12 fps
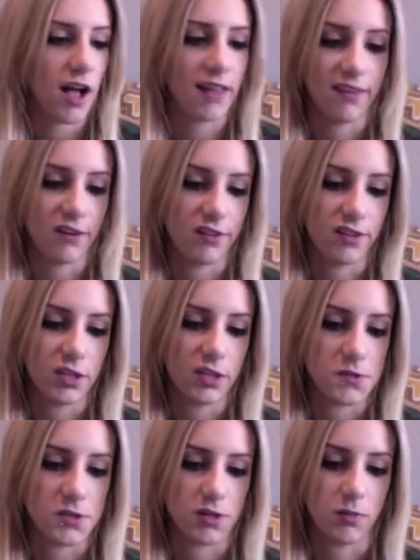I literally
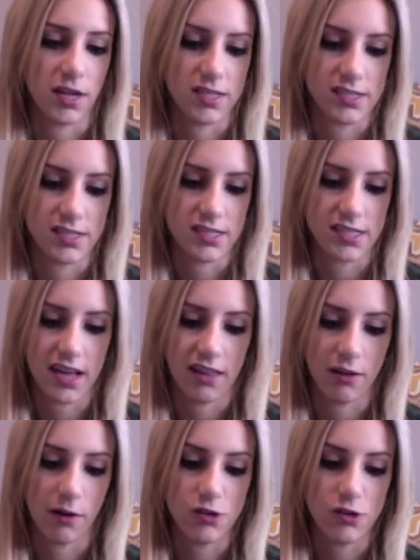use Herbal Essences
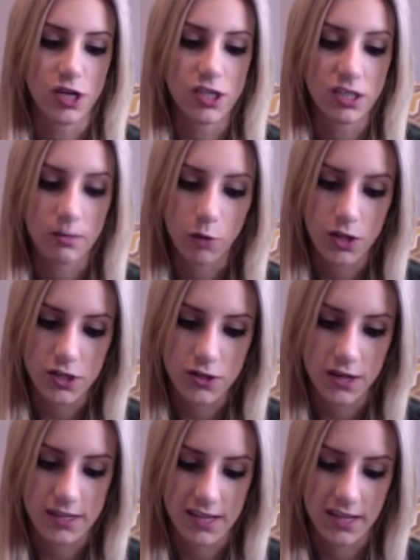Hello Hydration
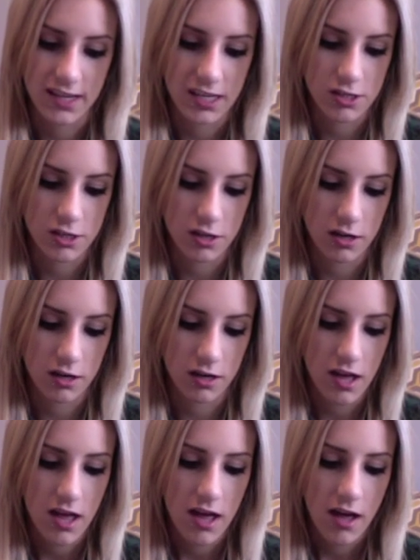Moisturizing Conditioner,
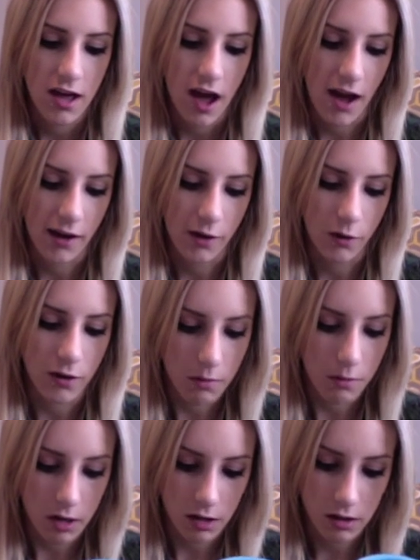uh,
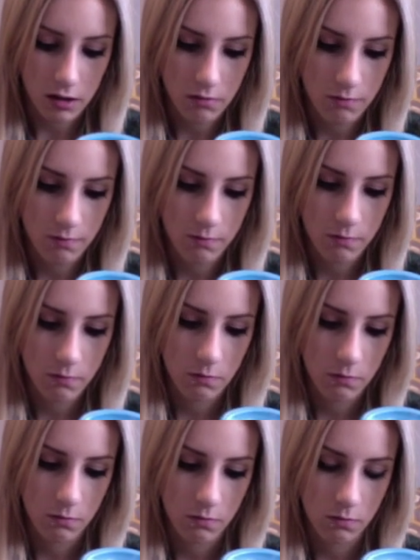coconut milk
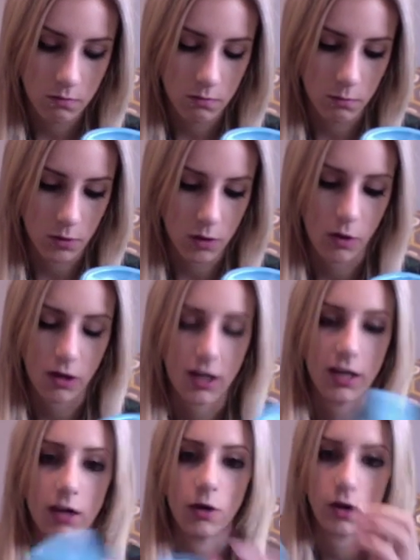with
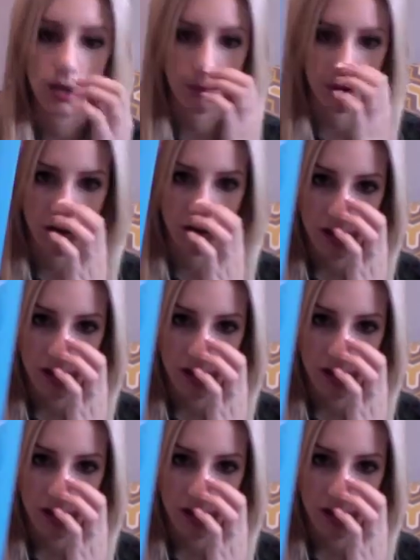orchid and coconut milk.